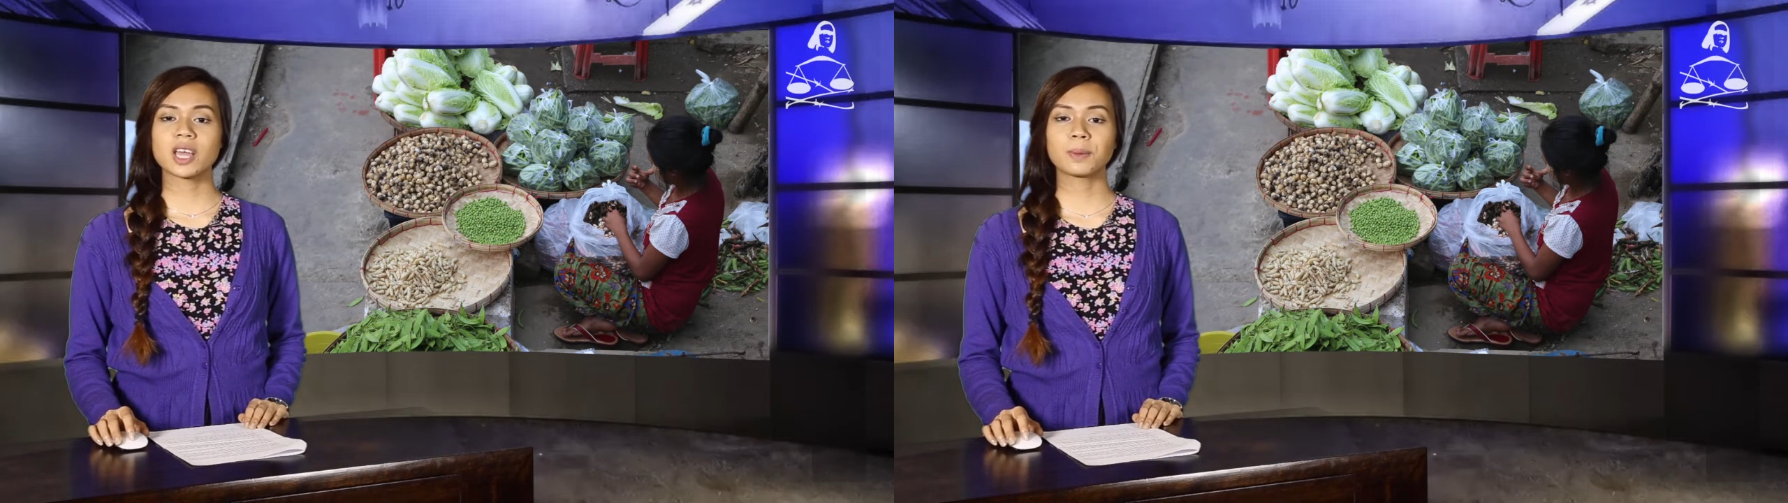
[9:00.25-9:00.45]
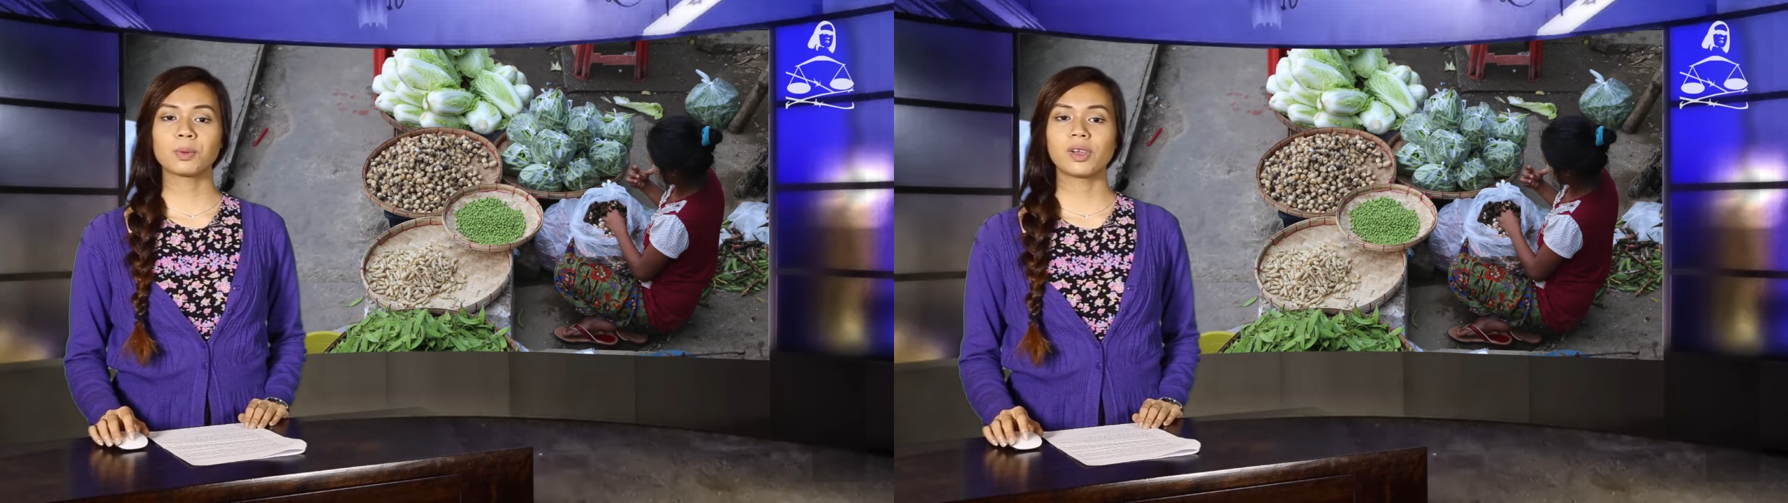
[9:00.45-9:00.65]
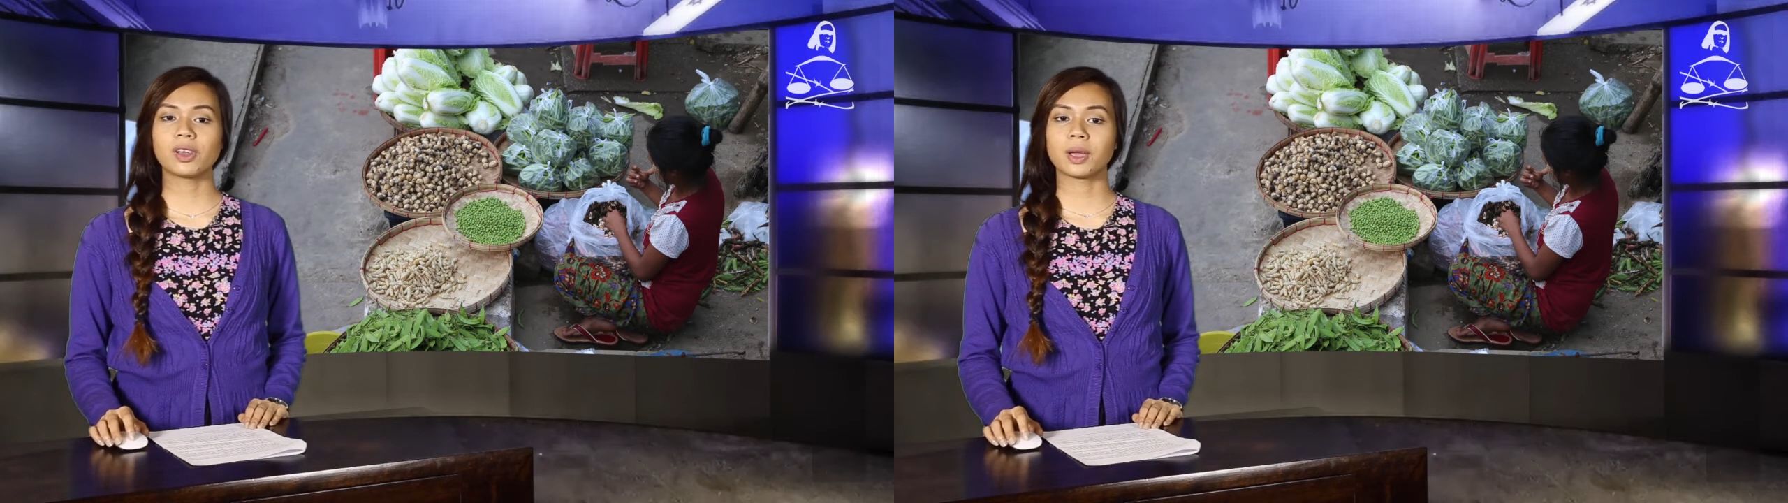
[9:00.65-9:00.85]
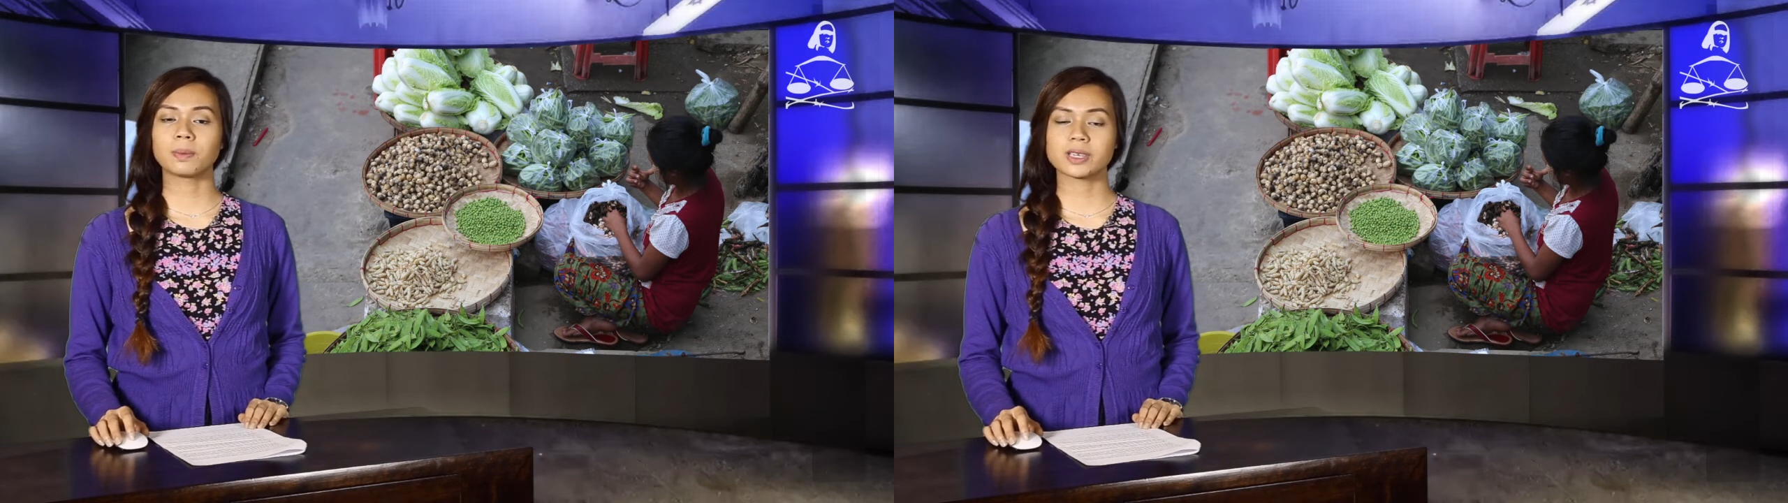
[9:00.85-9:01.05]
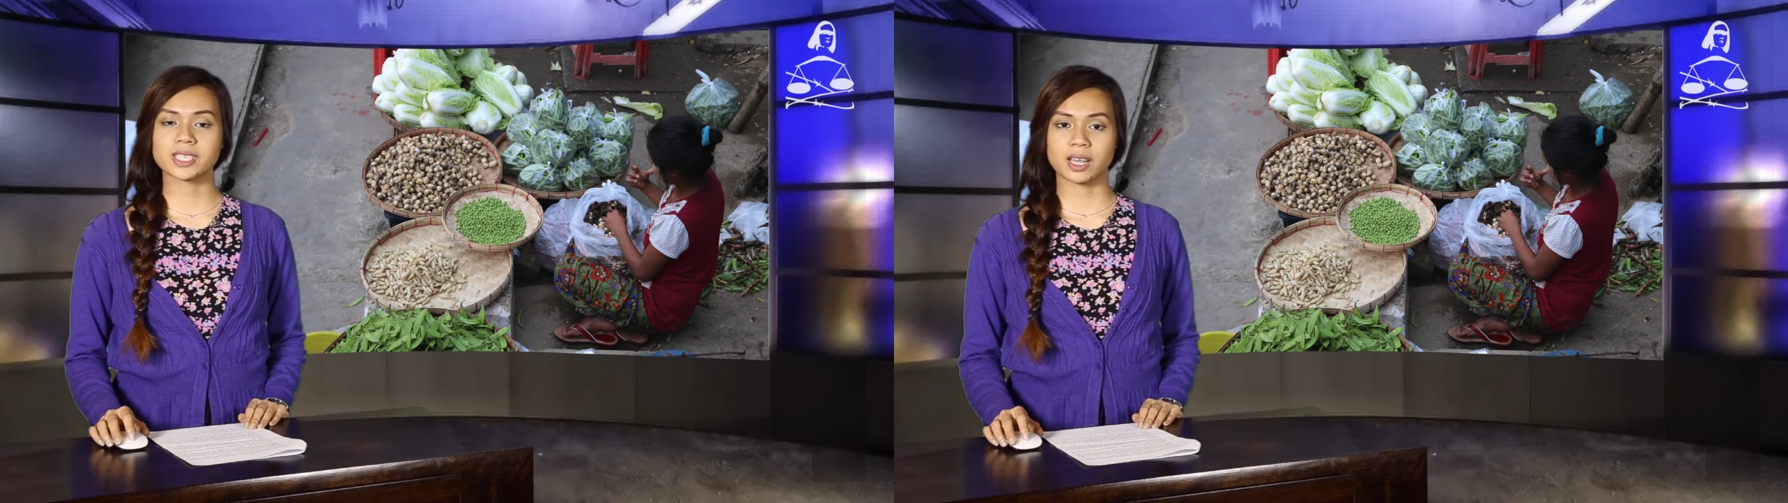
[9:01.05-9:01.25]

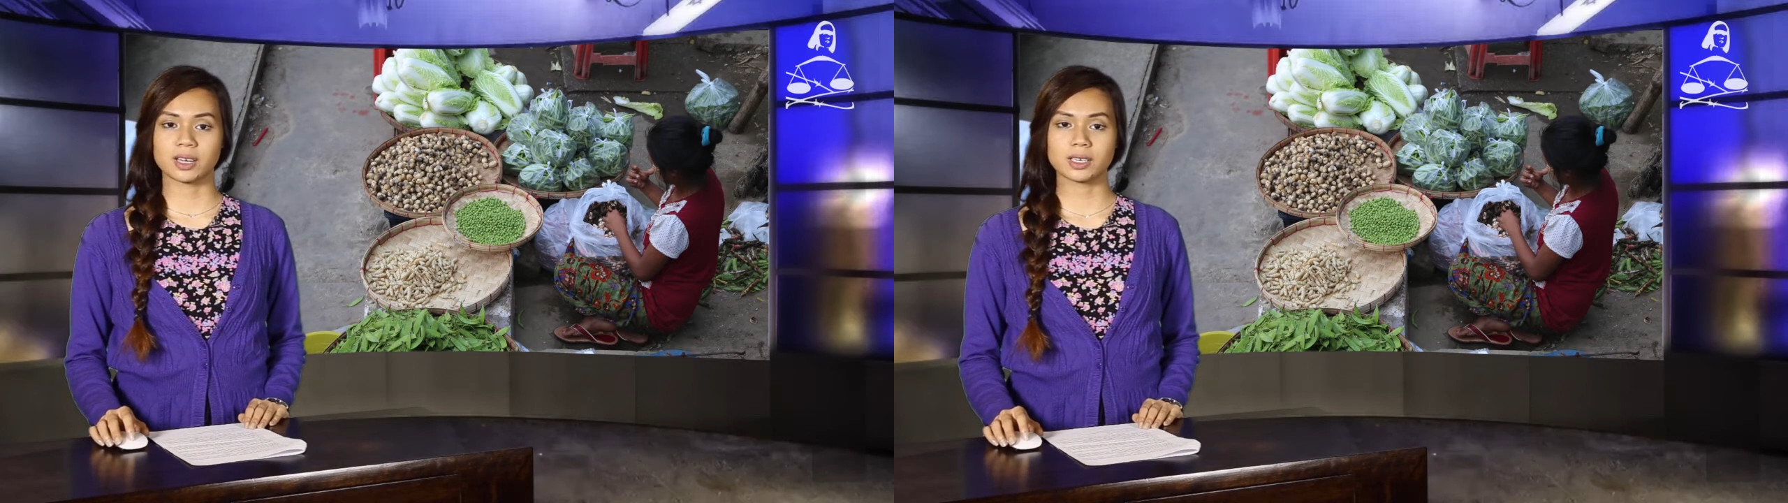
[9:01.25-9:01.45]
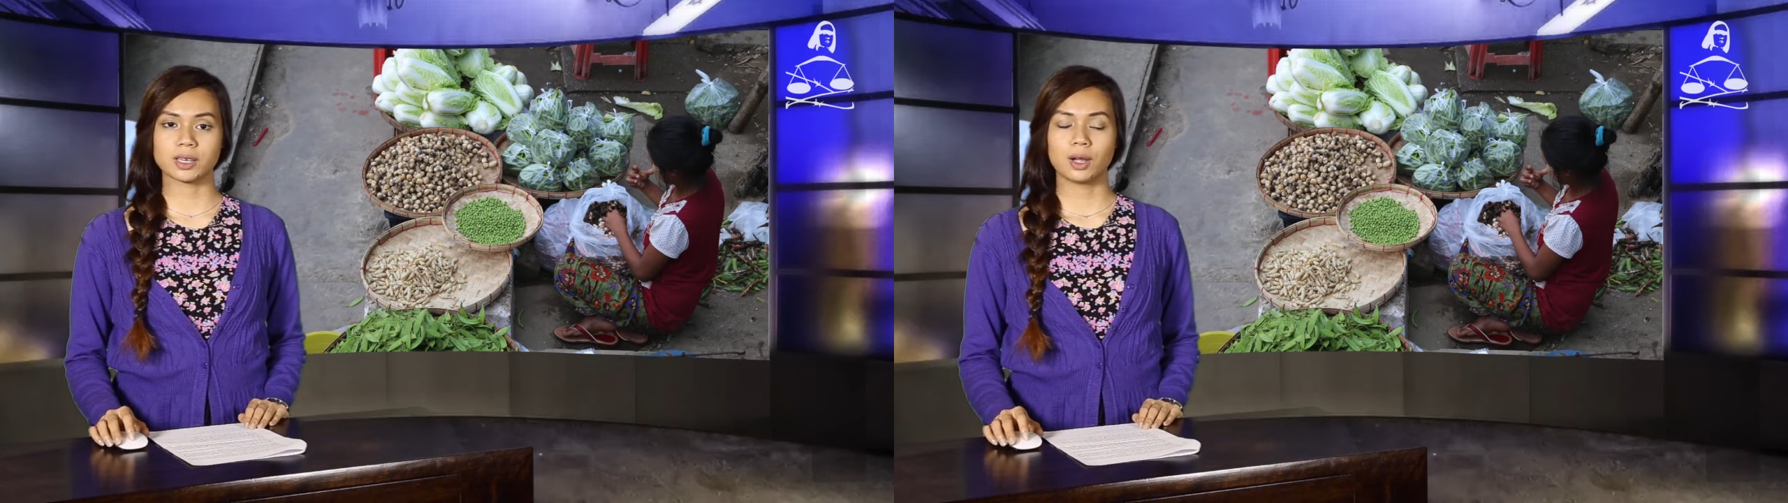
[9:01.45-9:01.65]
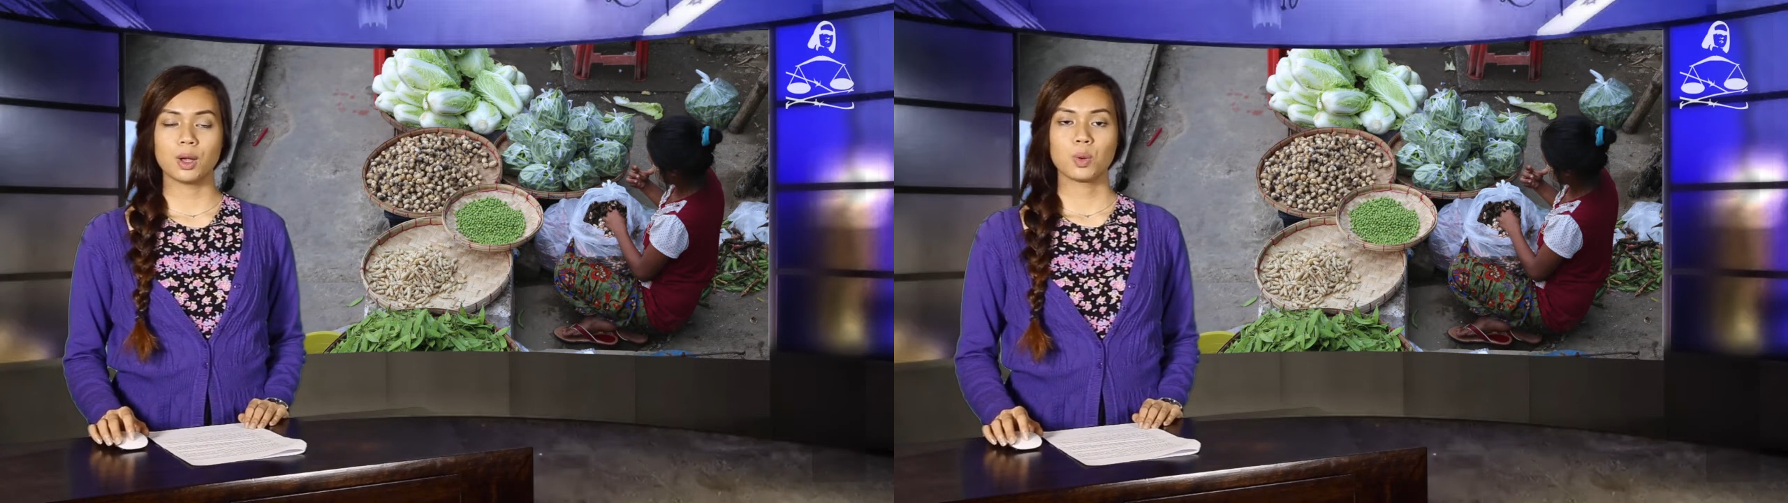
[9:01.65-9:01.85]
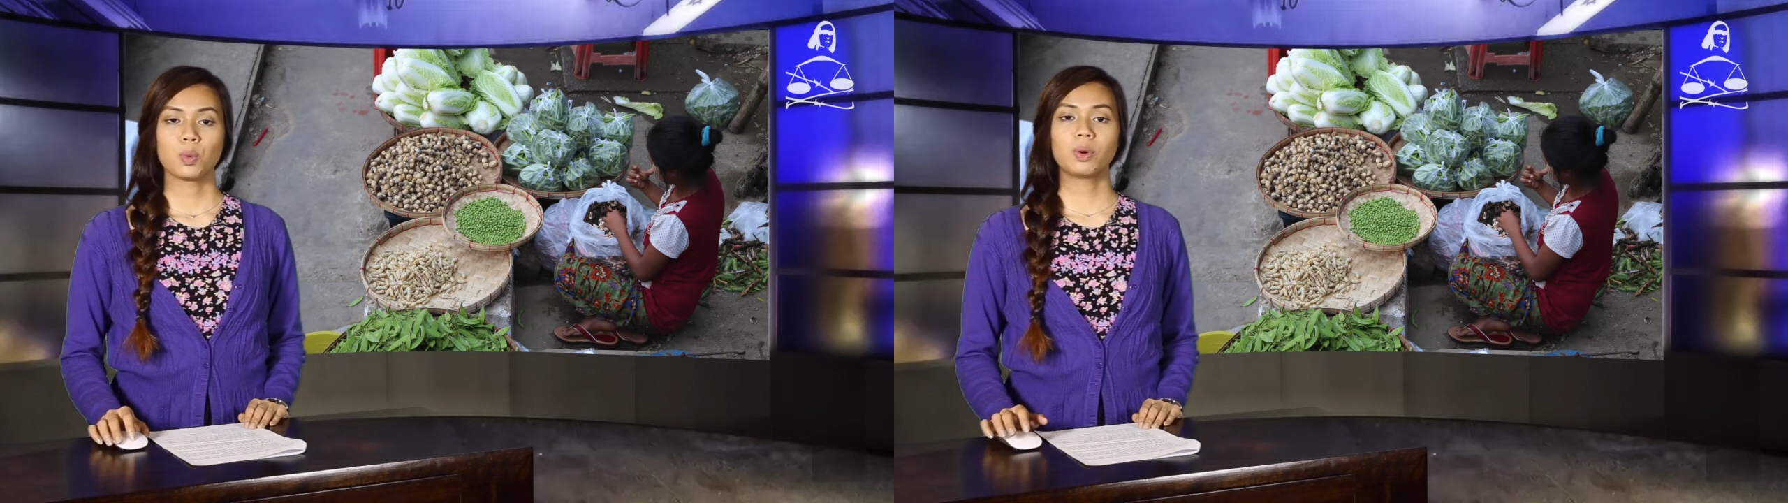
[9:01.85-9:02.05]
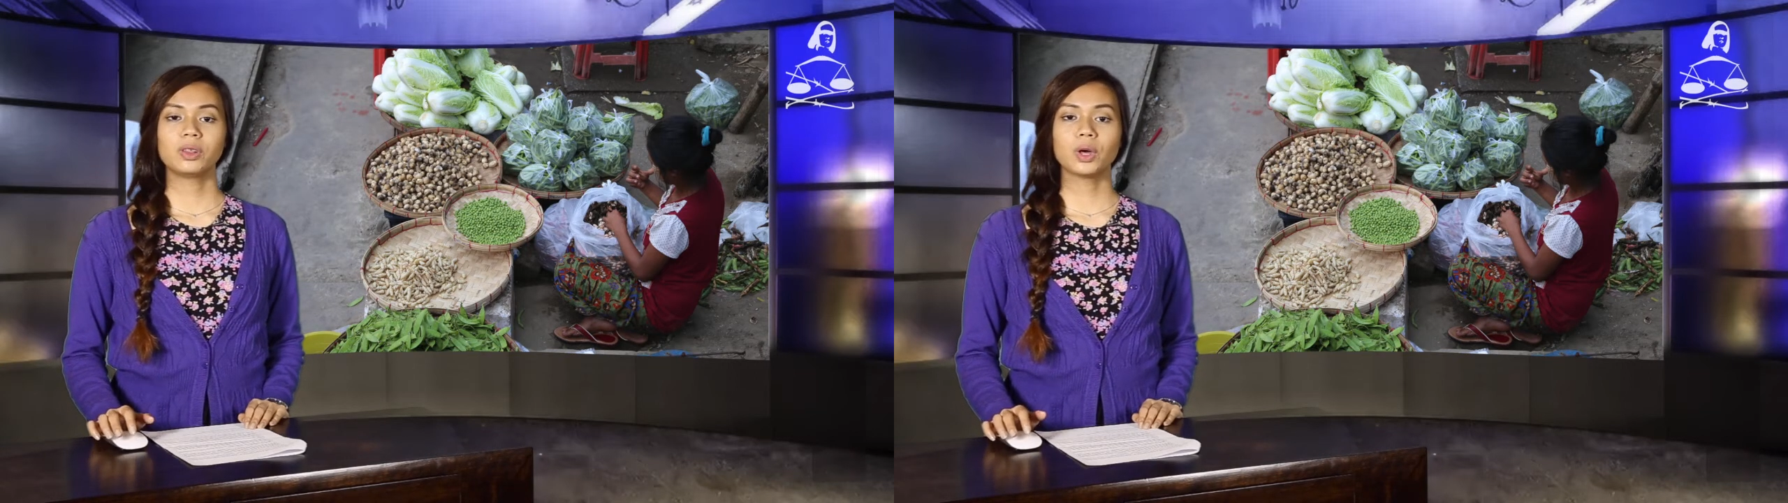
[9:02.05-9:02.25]
9.9%,
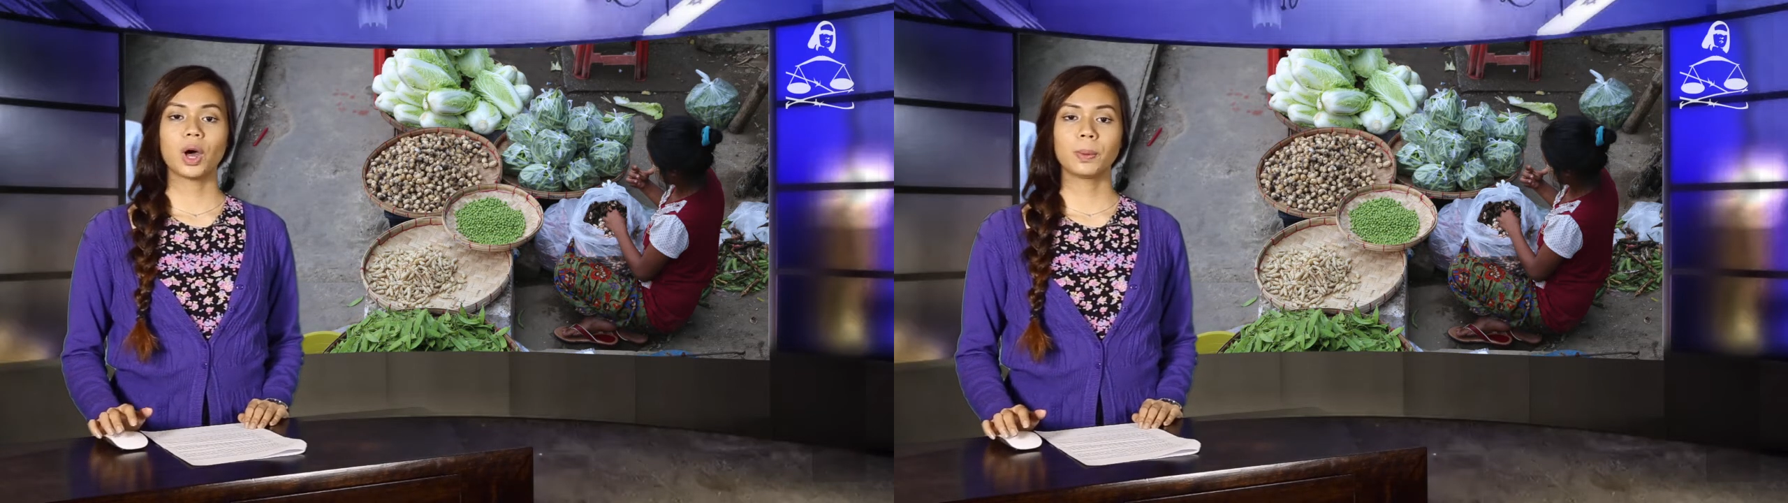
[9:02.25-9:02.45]
while the